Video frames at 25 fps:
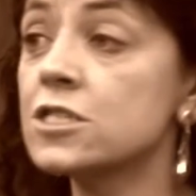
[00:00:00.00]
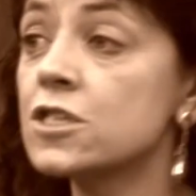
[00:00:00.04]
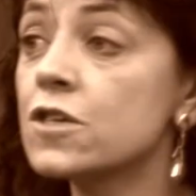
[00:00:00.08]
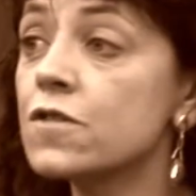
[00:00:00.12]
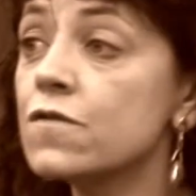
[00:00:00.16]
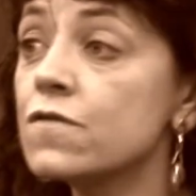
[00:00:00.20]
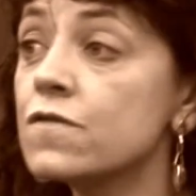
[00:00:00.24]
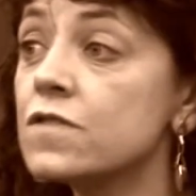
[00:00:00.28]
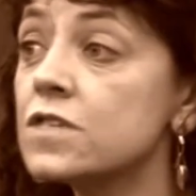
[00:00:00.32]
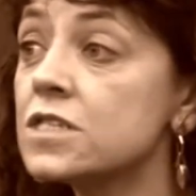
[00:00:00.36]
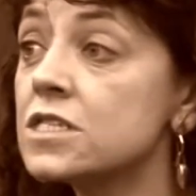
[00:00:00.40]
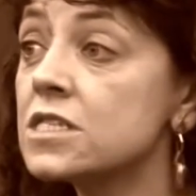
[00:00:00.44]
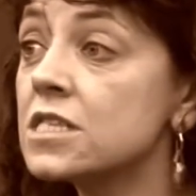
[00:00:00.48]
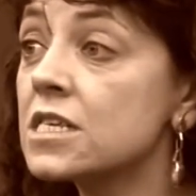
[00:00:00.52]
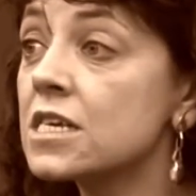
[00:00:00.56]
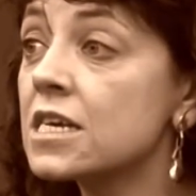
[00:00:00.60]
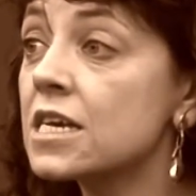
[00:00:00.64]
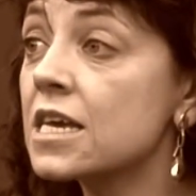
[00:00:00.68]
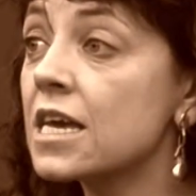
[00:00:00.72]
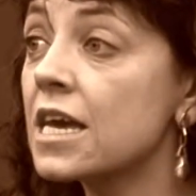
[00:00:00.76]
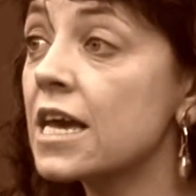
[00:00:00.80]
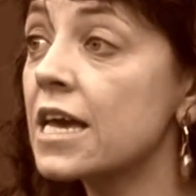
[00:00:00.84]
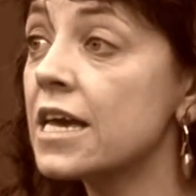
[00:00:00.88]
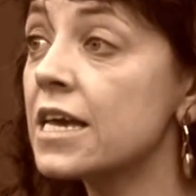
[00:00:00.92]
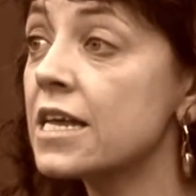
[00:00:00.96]
And this is
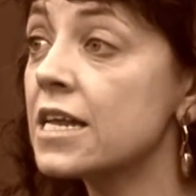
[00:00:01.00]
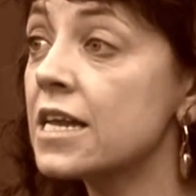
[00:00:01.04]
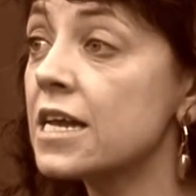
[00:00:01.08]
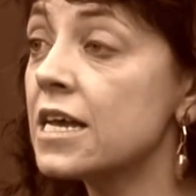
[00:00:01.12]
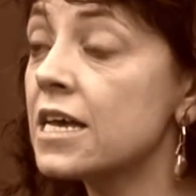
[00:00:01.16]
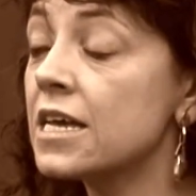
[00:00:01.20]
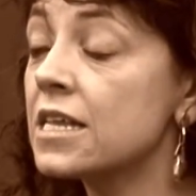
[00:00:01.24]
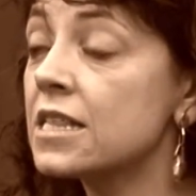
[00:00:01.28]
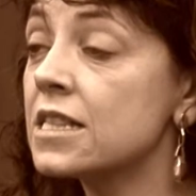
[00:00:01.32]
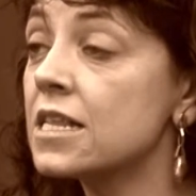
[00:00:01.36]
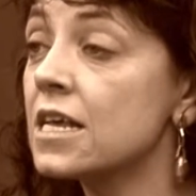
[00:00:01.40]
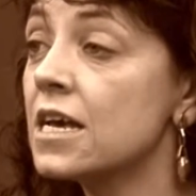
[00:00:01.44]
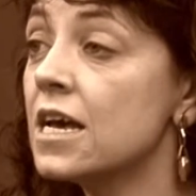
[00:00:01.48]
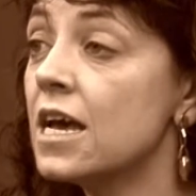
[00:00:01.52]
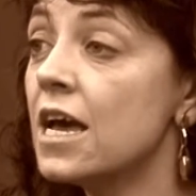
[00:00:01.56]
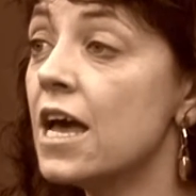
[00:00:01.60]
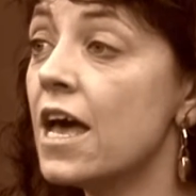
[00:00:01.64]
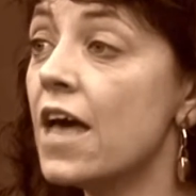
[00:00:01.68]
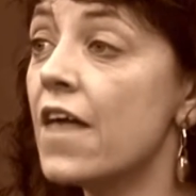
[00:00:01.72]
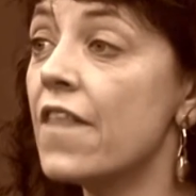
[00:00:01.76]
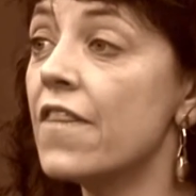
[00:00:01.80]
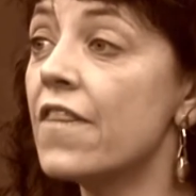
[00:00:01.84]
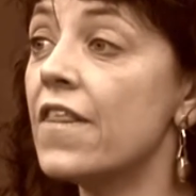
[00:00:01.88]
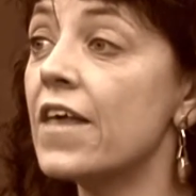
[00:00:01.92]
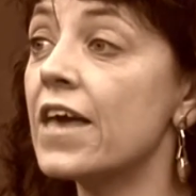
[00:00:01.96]
precisely what has
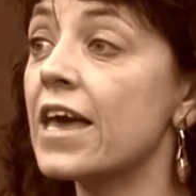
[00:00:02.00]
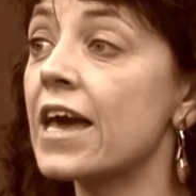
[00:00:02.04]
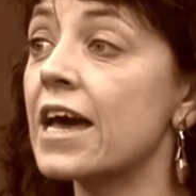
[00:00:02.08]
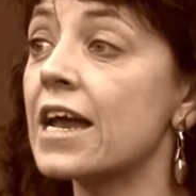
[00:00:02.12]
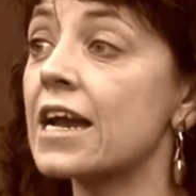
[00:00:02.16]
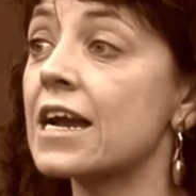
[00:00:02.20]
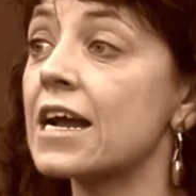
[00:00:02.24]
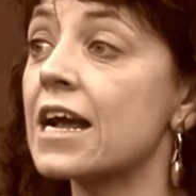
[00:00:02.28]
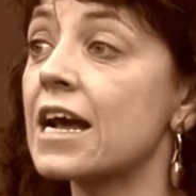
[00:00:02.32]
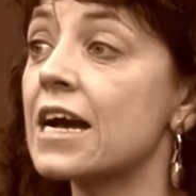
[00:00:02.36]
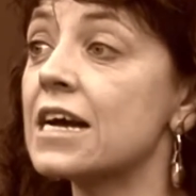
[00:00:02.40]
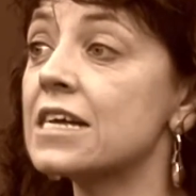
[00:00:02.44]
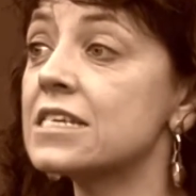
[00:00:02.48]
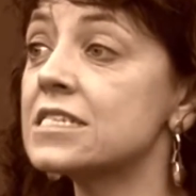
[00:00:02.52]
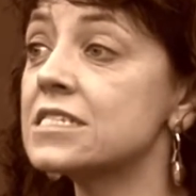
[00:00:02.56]
happened since May.